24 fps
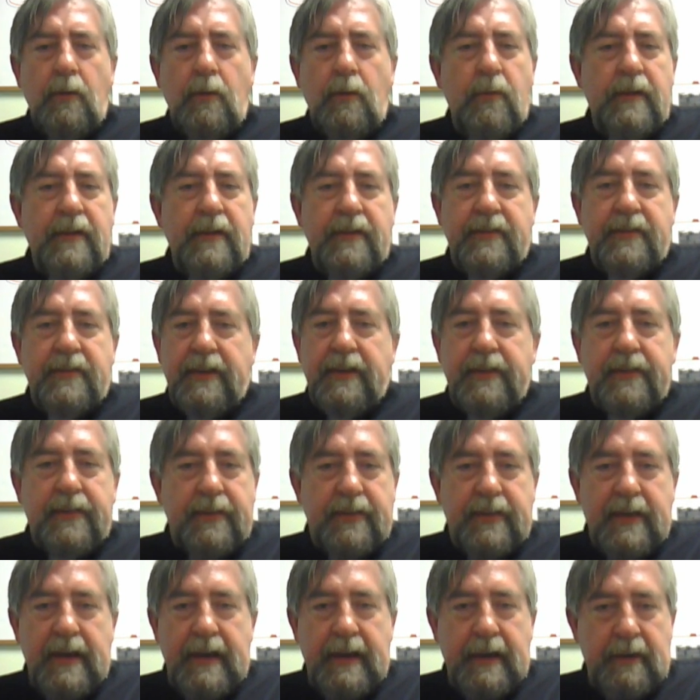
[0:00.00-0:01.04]
Who did
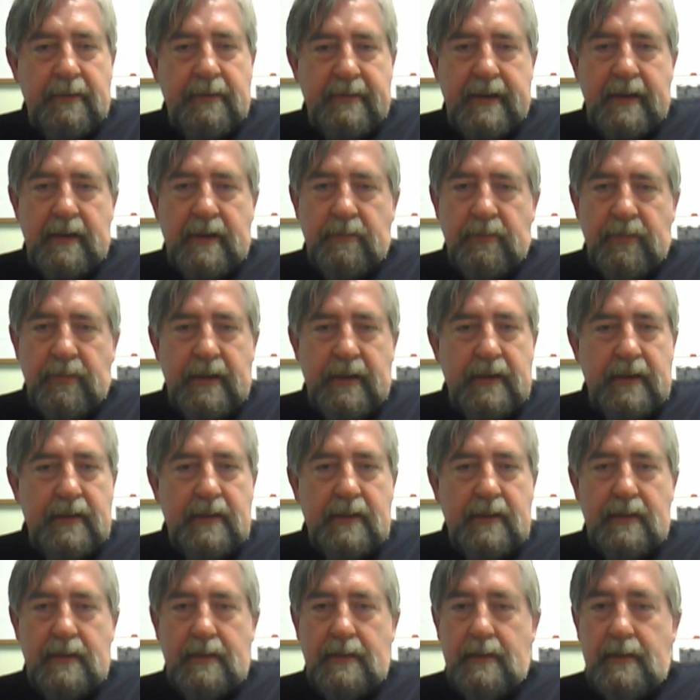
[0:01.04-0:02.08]
Jesus hang around with?
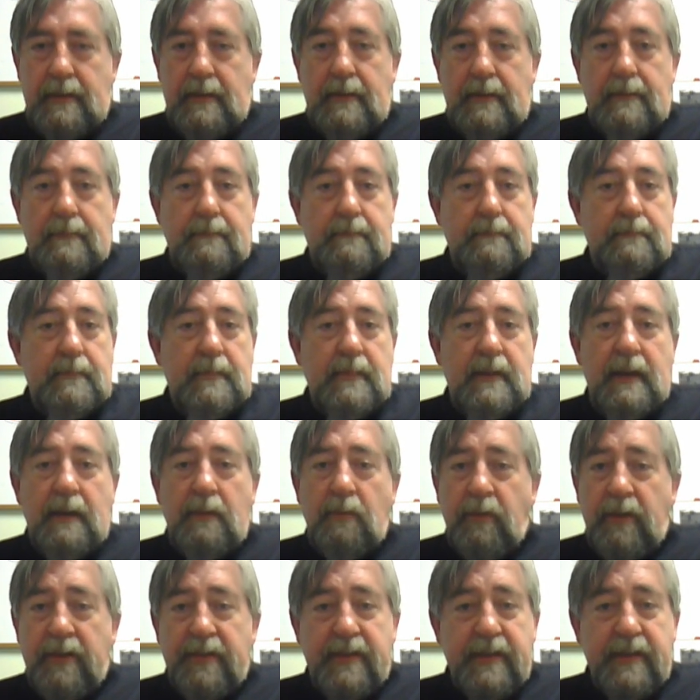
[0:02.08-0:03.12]

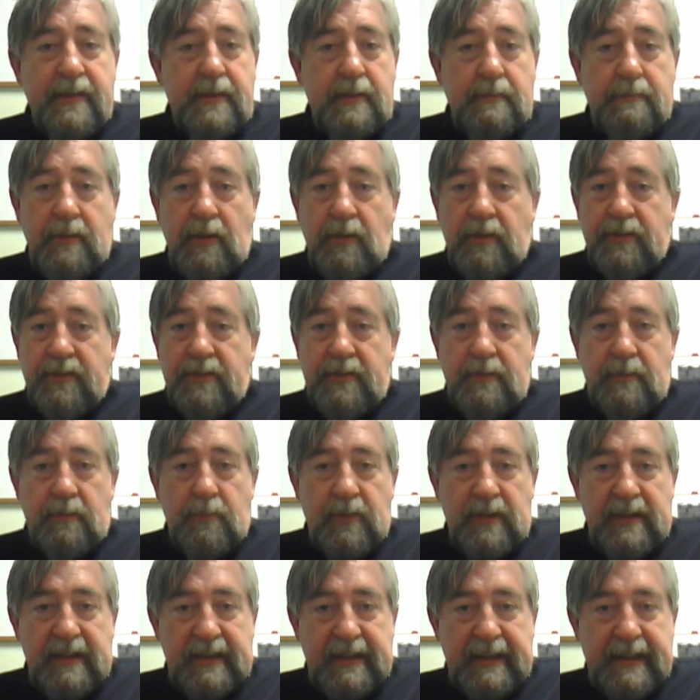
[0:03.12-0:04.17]
It wasn't the most
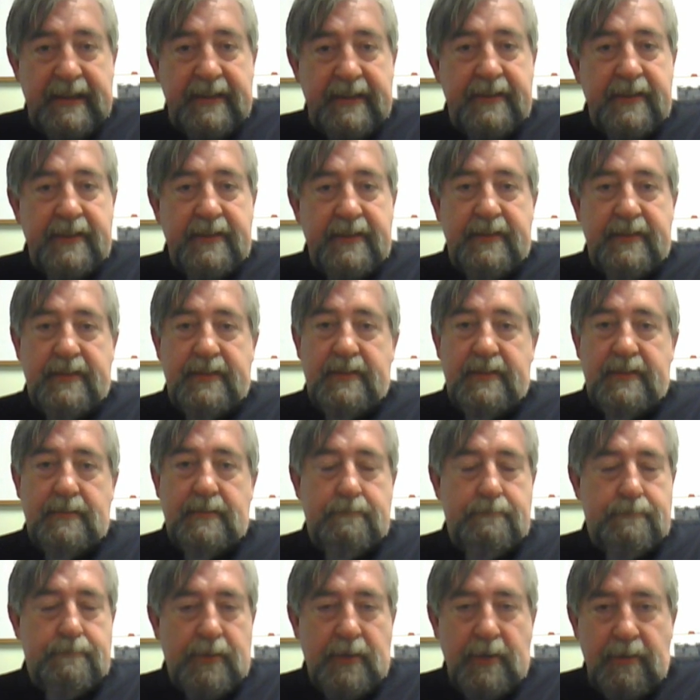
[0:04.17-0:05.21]
religious,
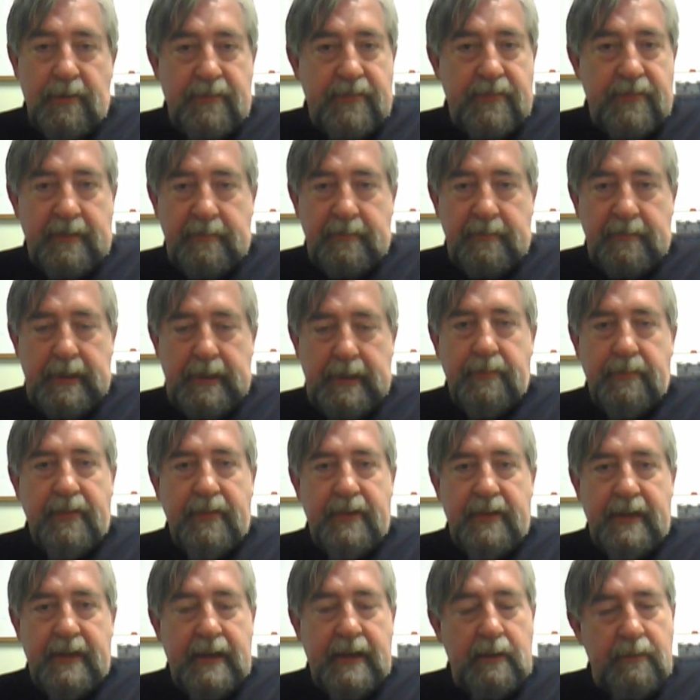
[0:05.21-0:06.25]
perfect
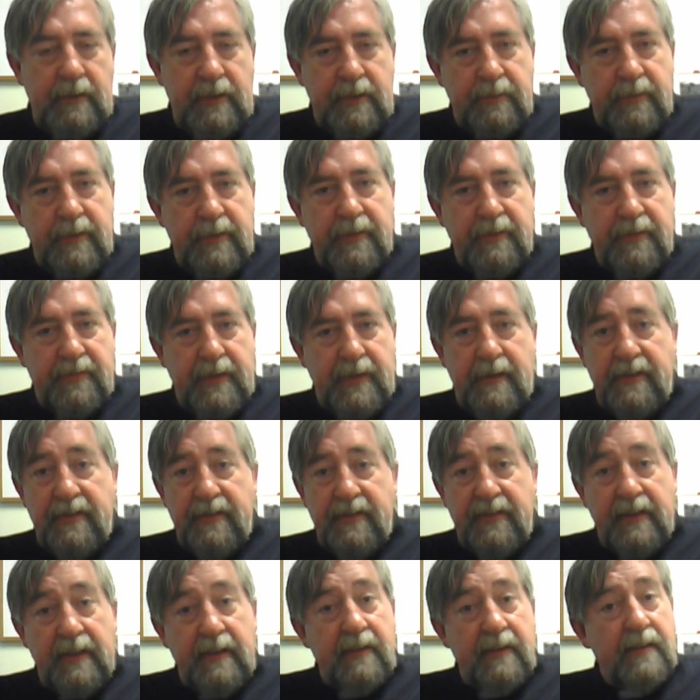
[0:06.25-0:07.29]
people of the day, which were the
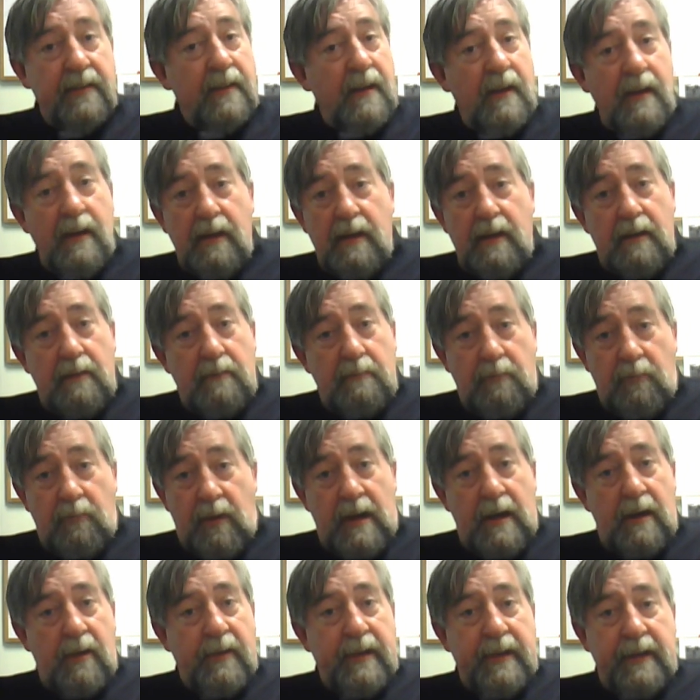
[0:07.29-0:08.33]
Pharisees.
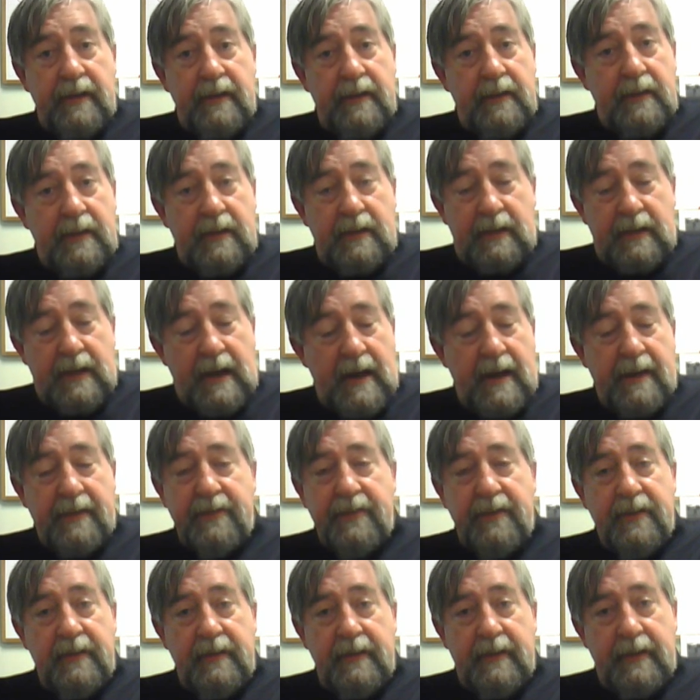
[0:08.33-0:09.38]
Wow, he
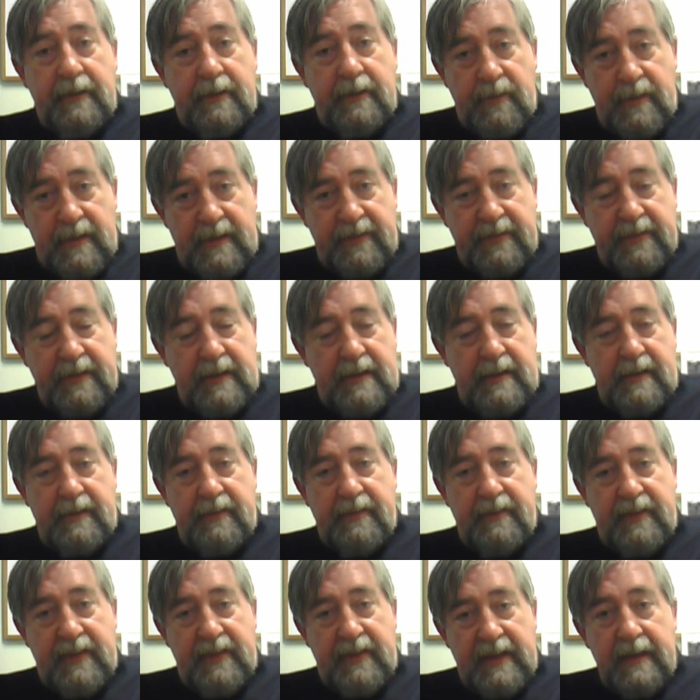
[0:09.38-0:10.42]
constantly
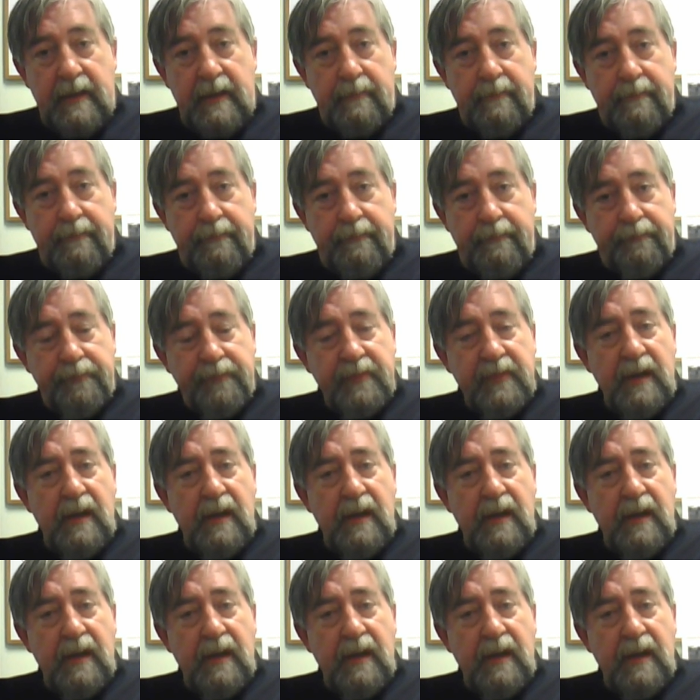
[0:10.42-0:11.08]
criticized them.